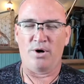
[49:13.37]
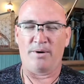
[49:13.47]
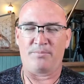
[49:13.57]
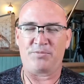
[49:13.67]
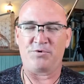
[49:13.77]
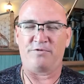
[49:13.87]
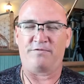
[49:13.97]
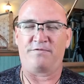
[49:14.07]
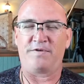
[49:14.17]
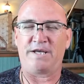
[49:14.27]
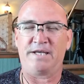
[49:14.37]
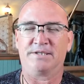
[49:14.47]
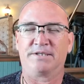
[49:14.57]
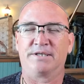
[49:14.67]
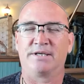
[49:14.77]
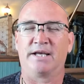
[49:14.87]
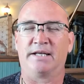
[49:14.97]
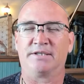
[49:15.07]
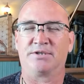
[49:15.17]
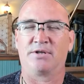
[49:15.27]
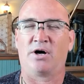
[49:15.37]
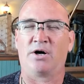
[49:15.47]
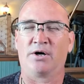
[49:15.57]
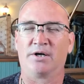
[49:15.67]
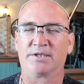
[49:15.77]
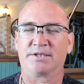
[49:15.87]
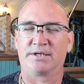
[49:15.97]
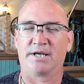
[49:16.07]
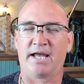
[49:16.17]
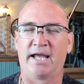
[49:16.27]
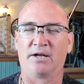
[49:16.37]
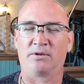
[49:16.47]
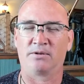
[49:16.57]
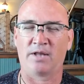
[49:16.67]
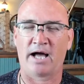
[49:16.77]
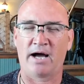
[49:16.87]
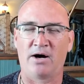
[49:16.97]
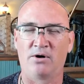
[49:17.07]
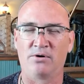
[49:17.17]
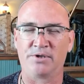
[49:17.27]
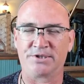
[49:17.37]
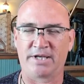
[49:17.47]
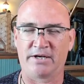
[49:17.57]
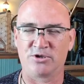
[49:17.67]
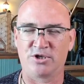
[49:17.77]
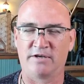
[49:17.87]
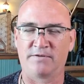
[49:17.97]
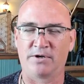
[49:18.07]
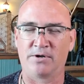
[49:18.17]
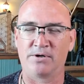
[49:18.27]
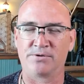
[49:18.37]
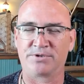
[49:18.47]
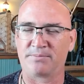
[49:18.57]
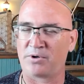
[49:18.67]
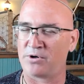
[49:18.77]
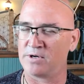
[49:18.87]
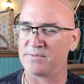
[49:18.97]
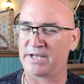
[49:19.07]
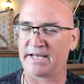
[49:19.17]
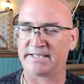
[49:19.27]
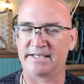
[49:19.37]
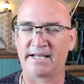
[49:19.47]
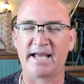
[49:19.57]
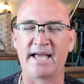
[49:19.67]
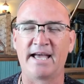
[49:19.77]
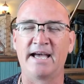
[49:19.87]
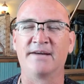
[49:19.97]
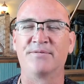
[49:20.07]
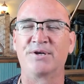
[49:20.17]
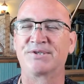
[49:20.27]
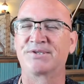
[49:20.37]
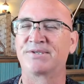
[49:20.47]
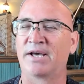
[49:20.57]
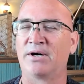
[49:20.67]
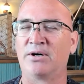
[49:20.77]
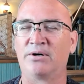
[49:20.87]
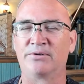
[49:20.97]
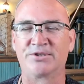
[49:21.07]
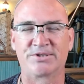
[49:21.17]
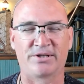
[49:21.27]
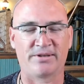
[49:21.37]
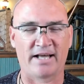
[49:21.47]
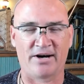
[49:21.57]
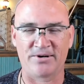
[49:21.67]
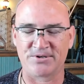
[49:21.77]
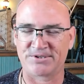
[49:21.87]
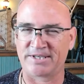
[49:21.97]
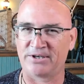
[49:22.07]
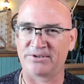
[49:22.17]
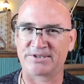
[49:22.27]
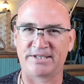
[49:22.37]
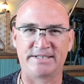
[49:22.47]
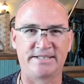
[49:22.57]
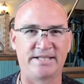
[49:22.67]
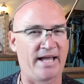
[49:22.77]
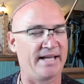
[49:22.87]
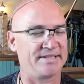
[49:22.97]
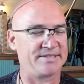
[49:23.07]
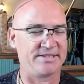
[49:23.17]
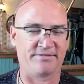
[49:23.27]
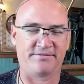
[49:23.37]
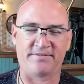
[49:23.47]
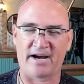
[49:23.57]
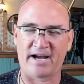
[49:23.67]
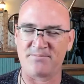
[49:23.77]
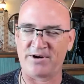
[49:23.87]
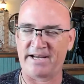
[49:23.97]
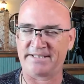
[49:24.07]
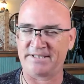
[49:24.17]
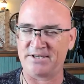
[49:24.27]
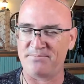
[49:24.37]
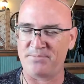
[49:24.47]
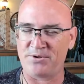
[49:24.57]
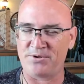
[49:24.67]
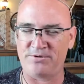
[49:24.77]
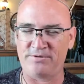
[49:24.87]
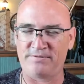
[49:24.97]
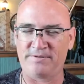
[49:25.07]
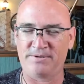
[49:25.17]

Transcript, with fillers: up through the feet and into the heart and allow this energy of earth to permeate into every cell. Just allow your cells to dance and to vibrate and to move